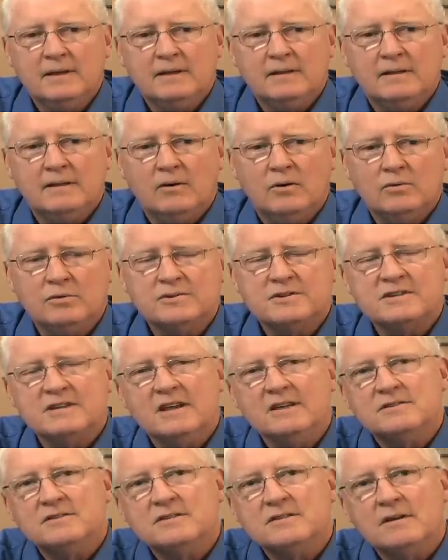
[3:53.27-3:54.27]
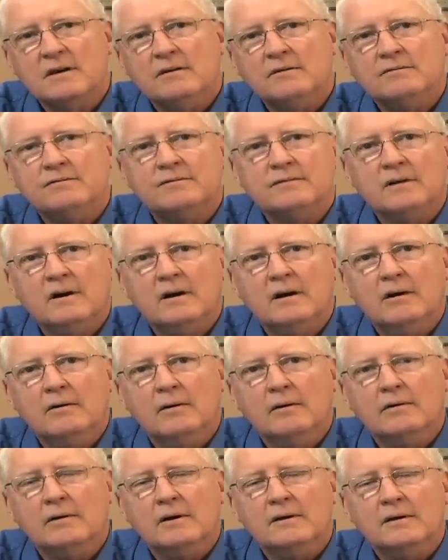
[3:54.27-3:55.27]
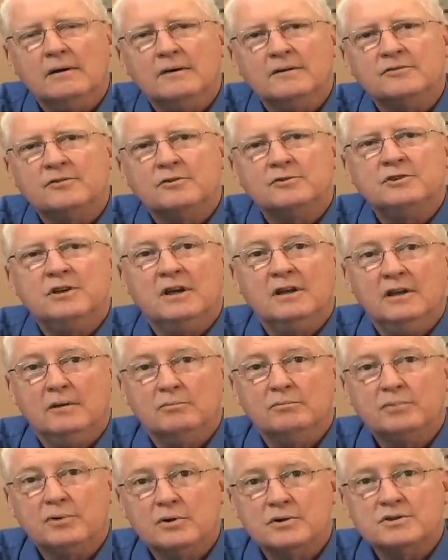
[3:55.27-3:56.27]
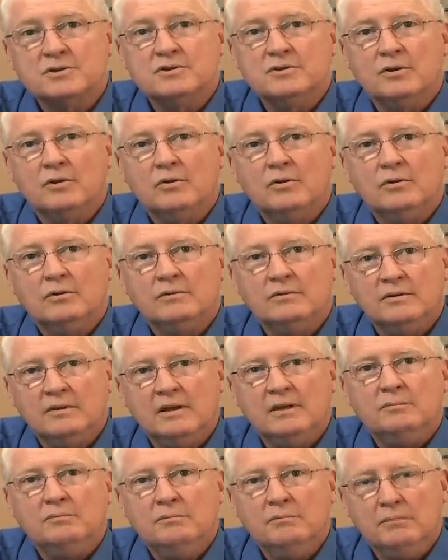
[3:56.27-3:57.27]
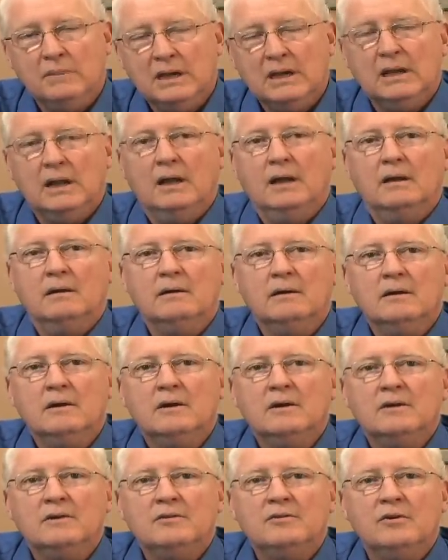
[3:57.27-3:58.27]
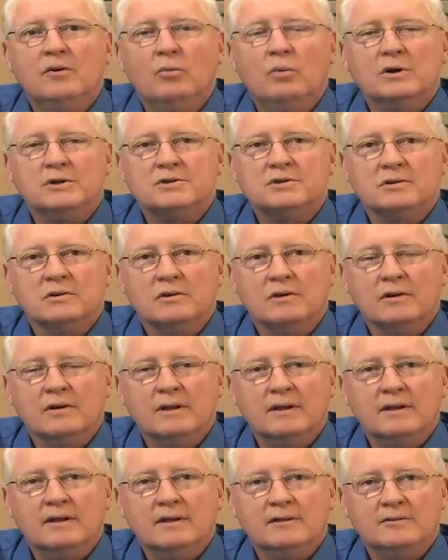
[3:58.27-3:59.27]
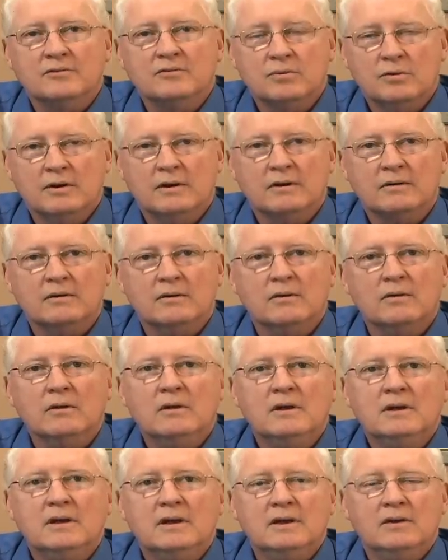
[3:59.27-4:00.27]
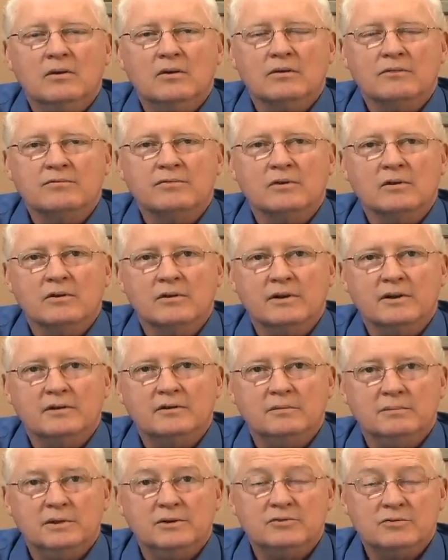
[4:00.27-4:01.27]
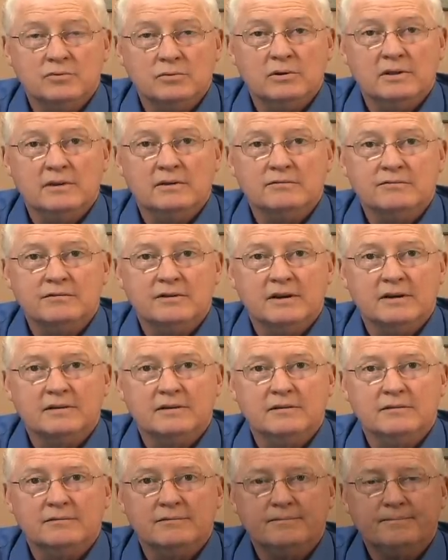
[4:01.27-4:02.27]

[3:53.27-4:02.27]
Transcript: The whole sense of associating personal, deep meaning to what you're learning is critical in order for learning to be truly effective.